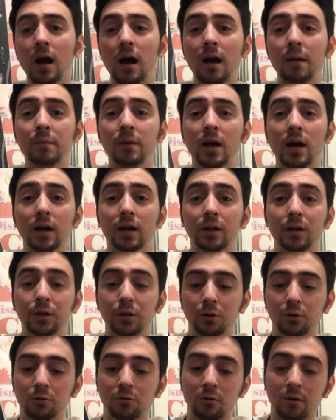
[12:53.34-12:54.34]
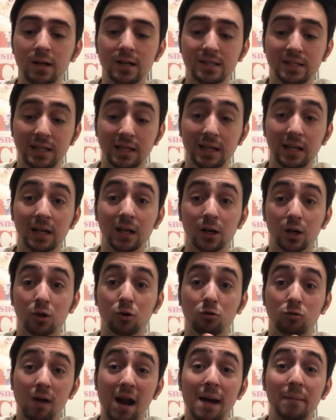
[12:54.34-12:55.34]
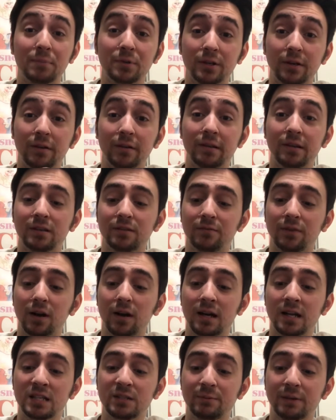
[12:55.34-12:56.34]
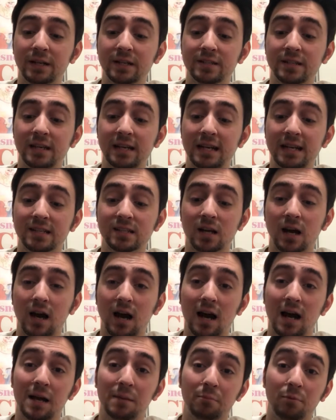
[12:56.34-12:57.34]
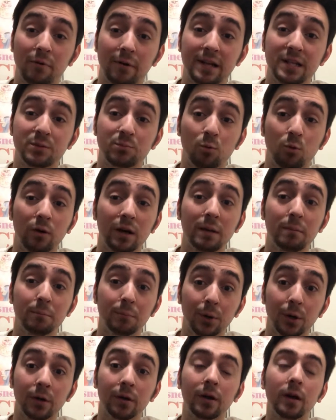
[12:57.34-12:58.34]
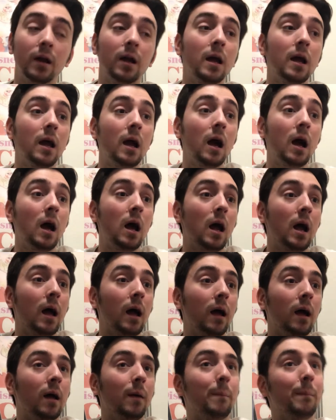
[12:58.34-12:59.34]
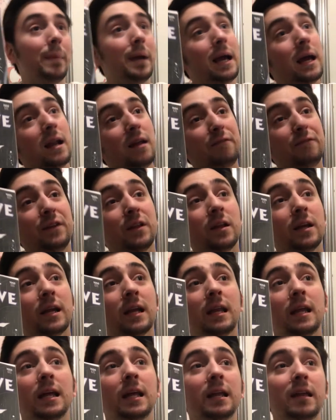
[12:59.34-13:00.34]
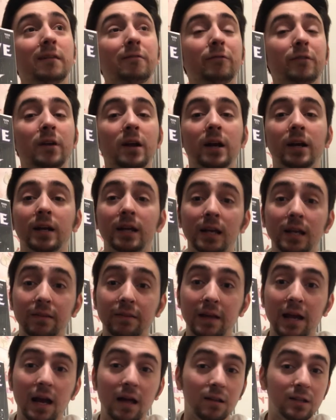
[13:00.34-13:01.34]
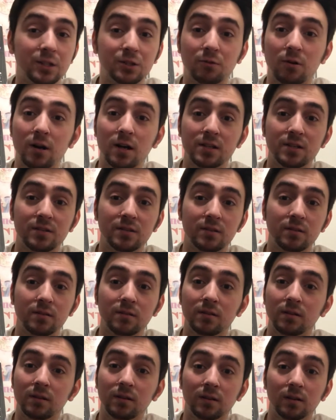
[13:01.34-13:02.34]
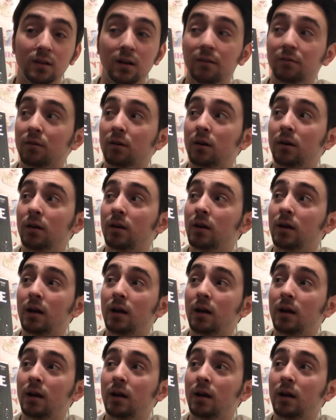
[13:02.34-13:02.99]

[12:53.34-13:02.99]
I'm not going to go crazy and get a crap ton of these variants because it is a high price point book. Man, I feel like an idiot for not getting the Alex Ross cover.